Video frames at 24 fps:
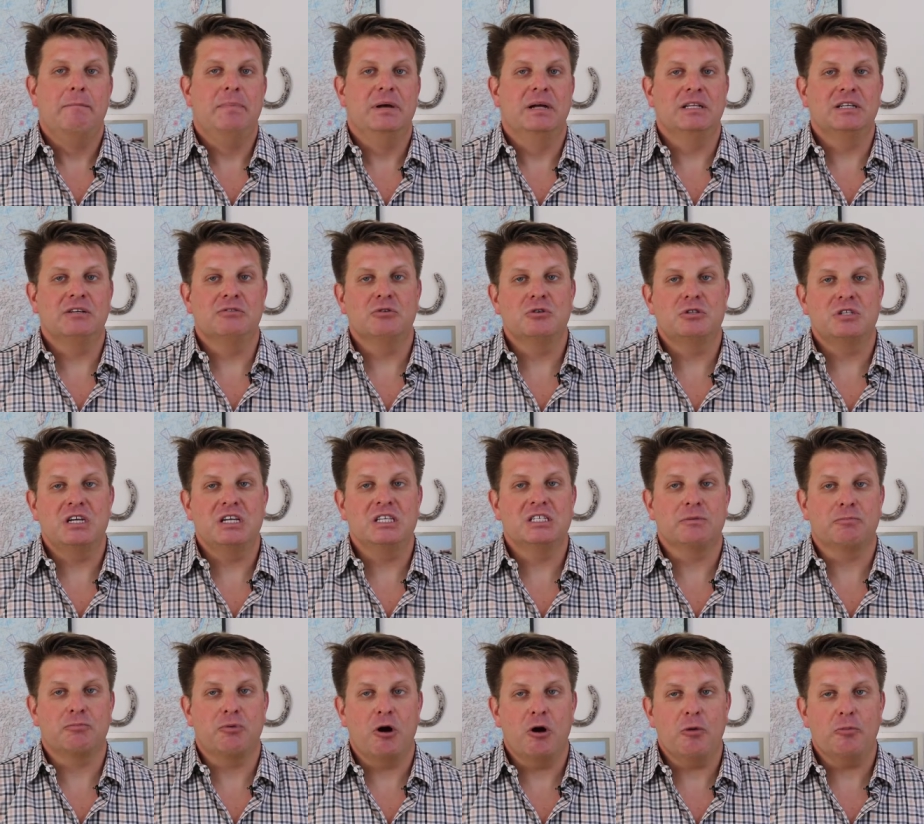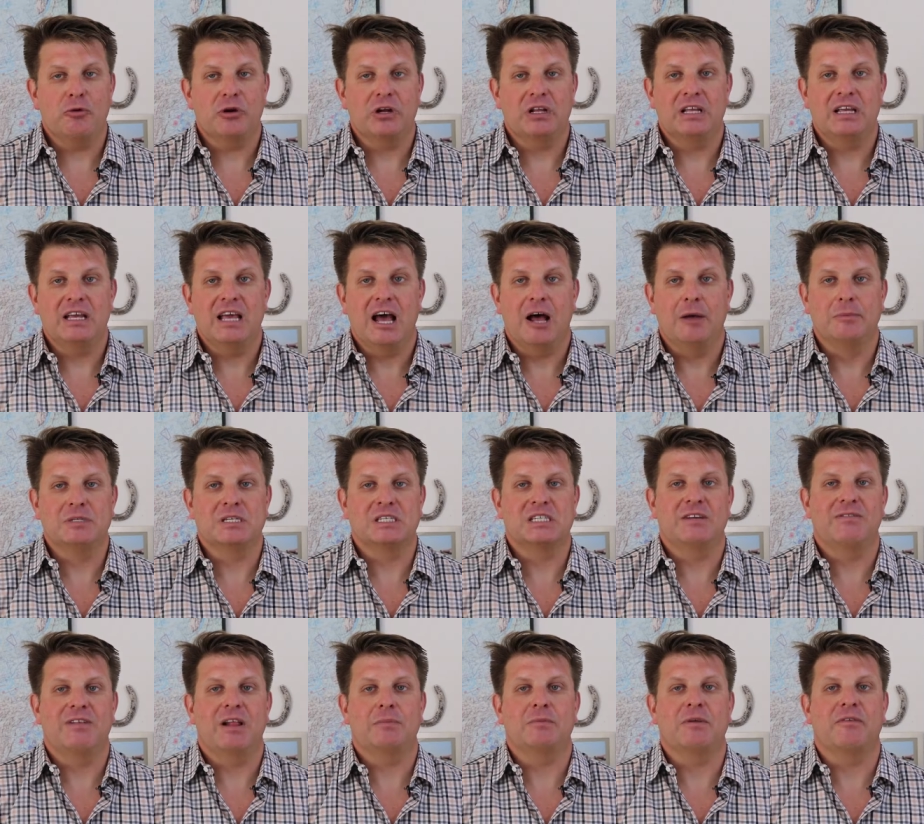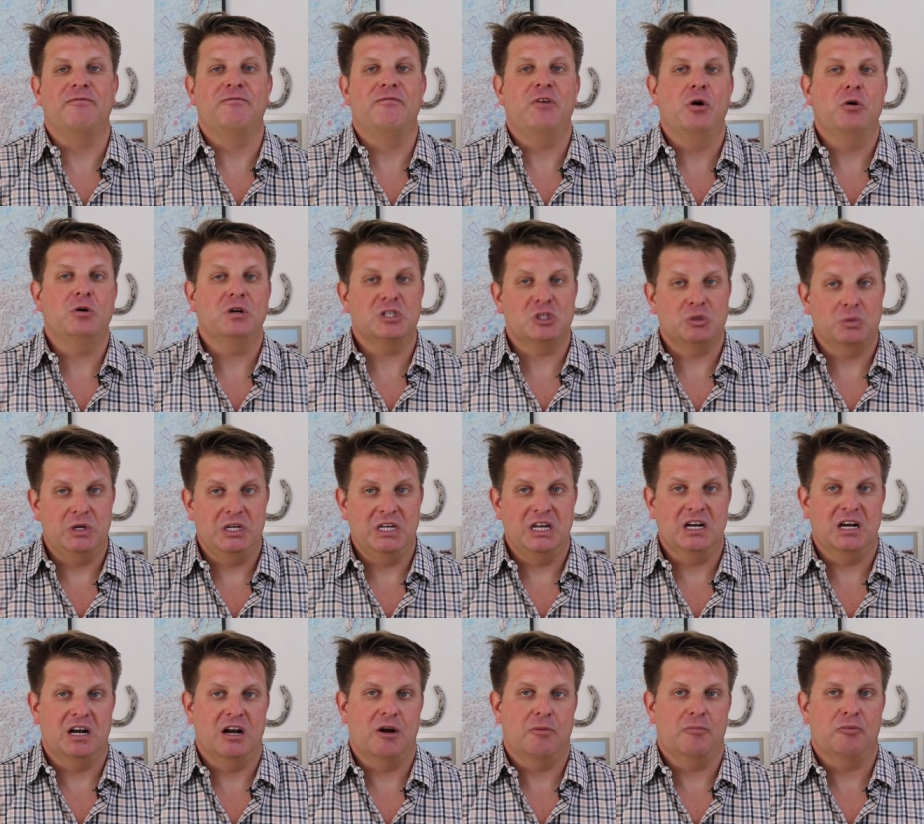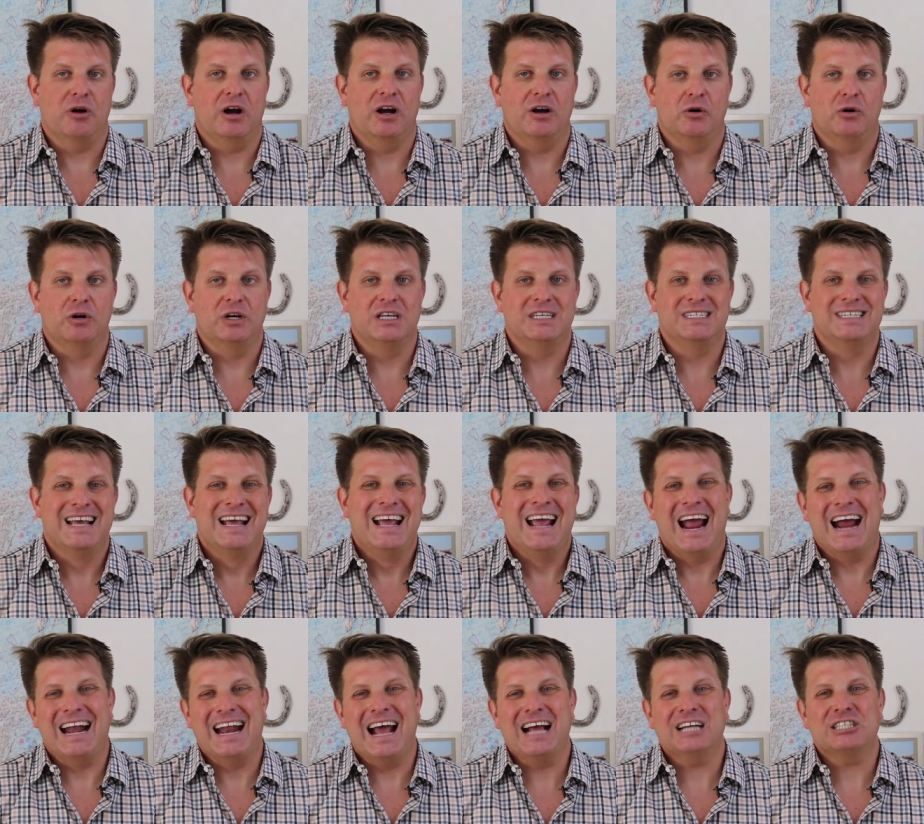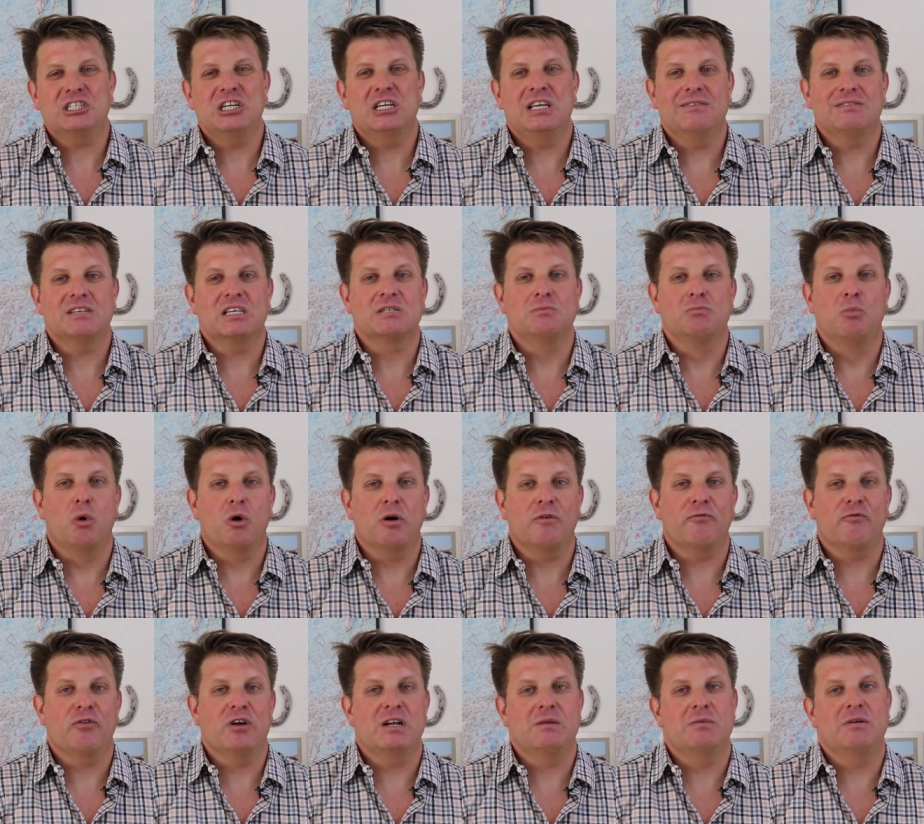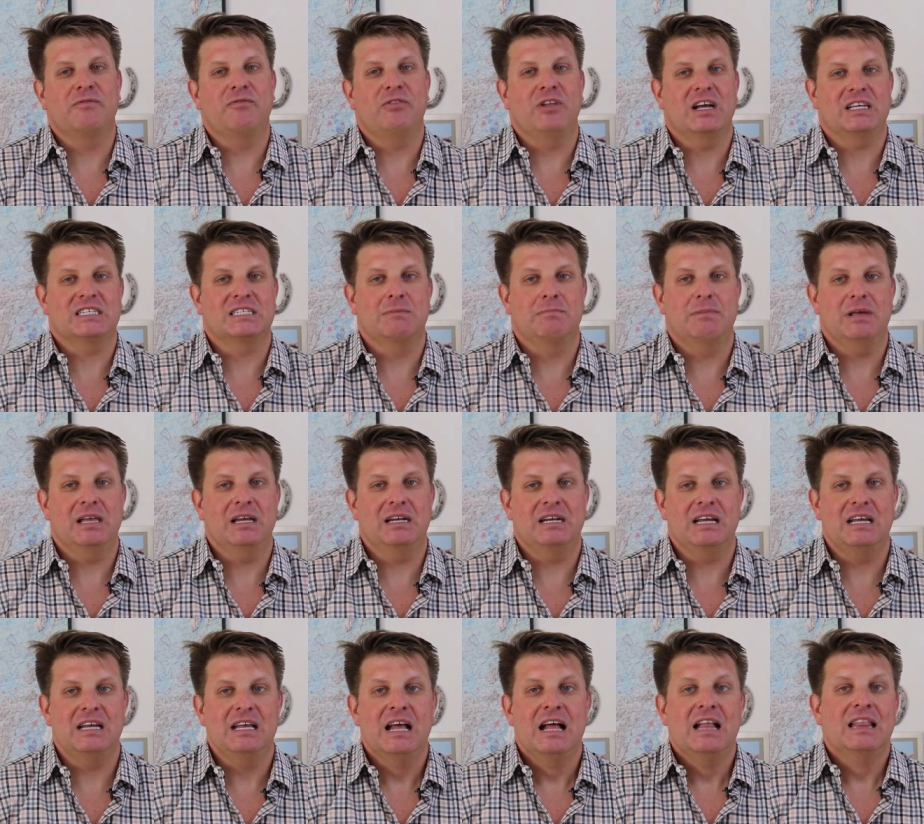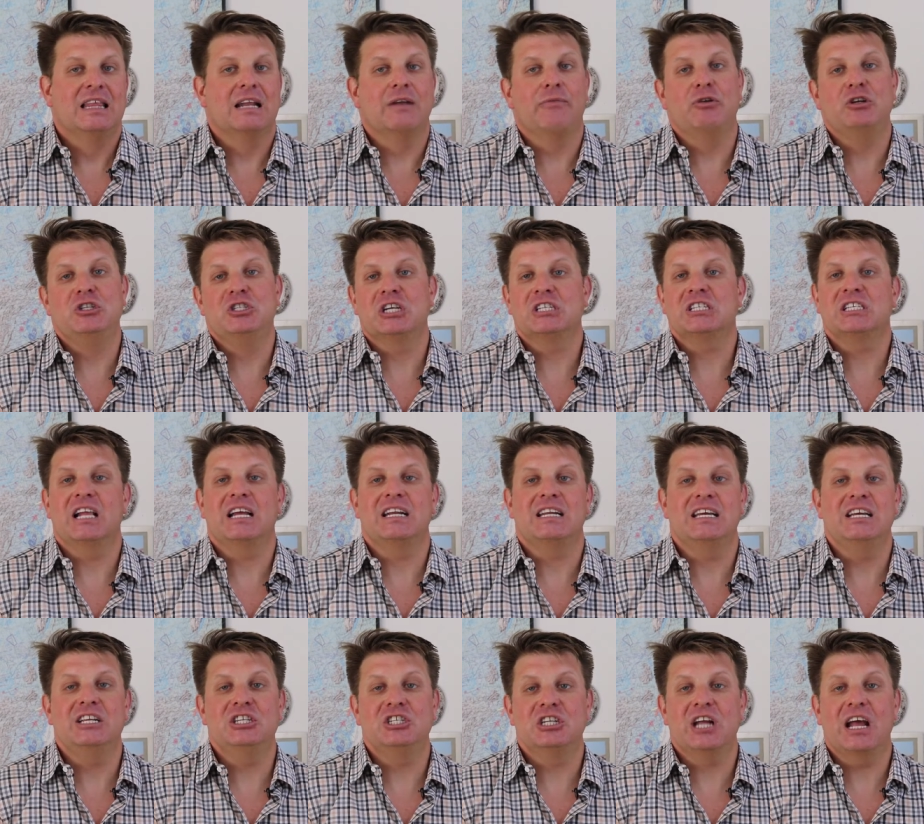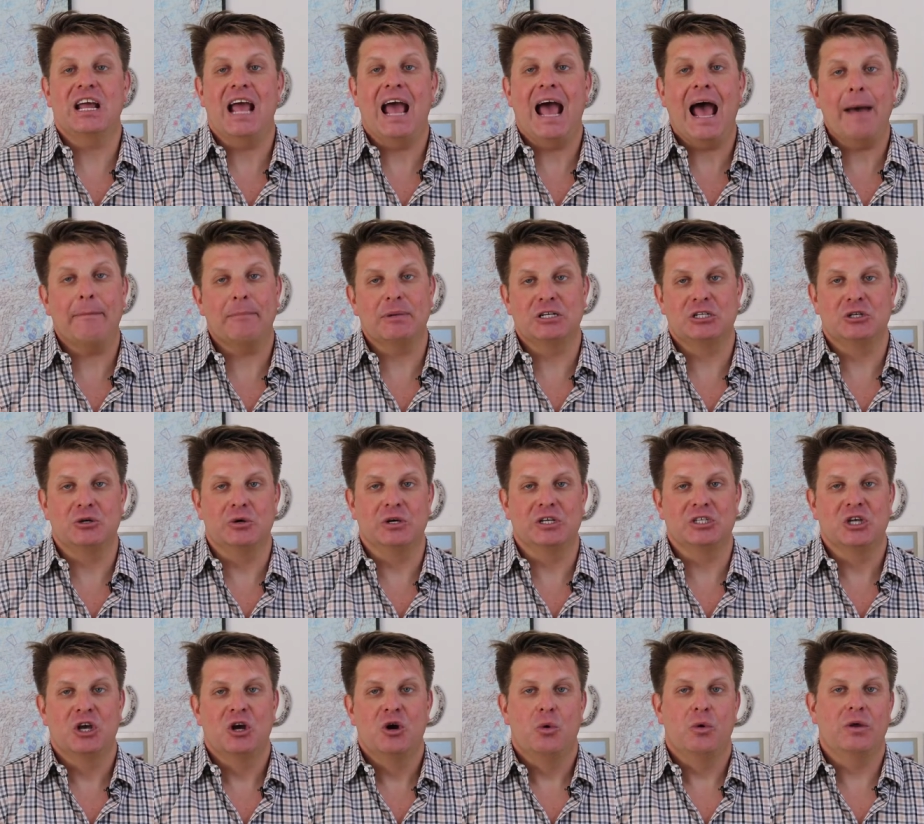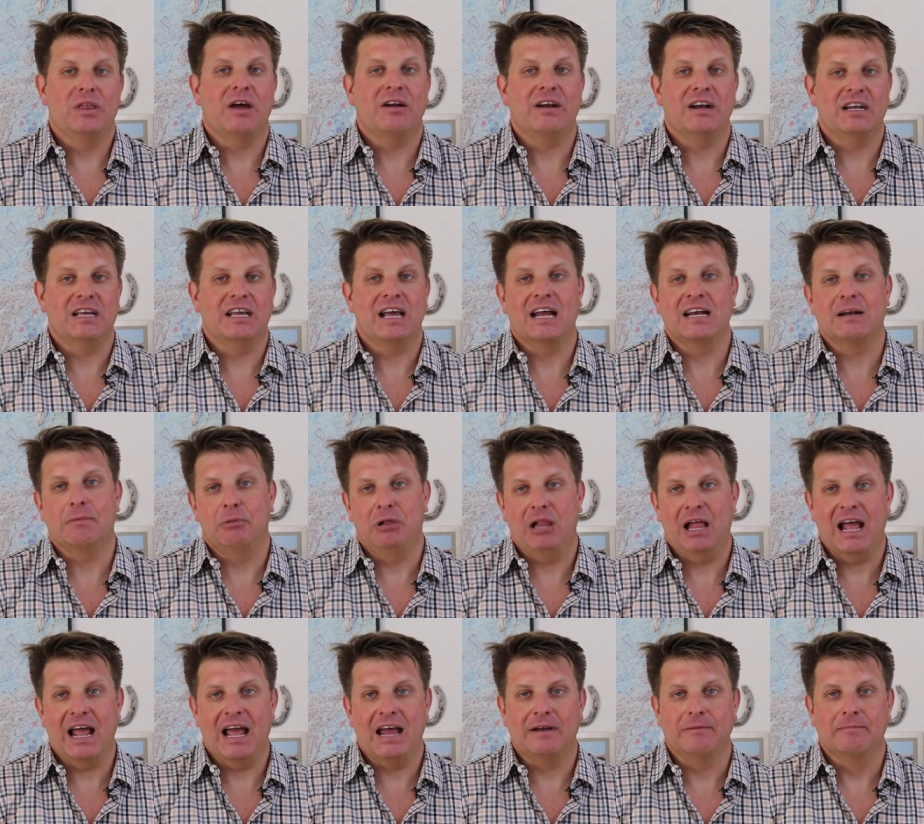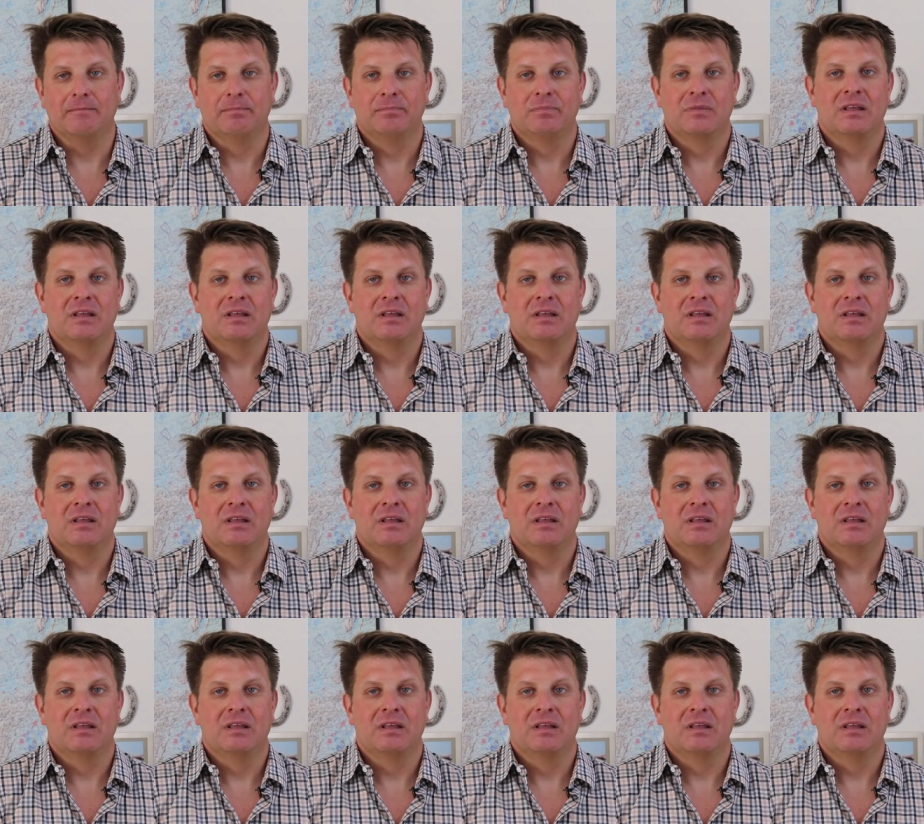building routines appropriately helps us develop the focus we need on our priorities and actually gives us more freedom and flexibility than if we just let each day happen to us without any kind of plan.